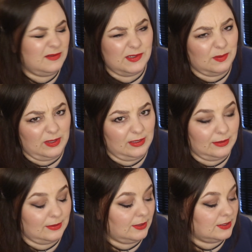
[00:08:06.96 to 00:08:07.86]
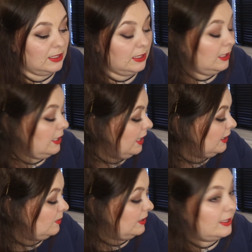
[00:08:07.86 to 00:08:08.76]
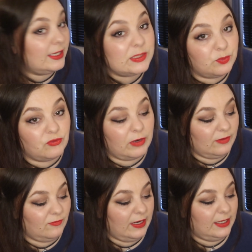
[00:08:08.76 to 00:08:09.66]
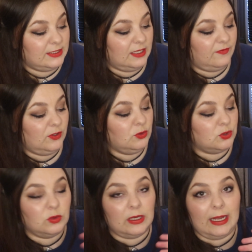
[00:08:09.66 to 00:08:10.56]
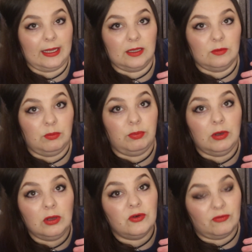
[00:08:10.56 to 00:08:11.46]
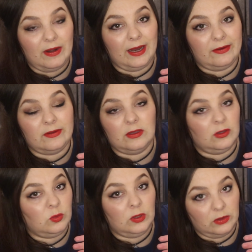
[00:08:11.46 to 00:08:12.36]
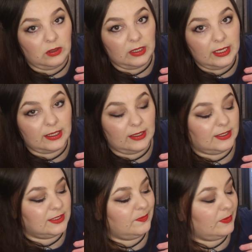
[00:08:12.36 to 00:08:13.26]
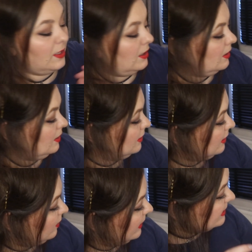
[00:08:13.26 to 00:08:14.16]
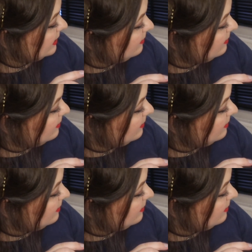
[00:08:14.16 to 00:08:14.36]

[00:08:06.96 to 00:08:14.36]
something like that. Anyway, it's bright red. If you don't like blood red, you will not like it. Now, is it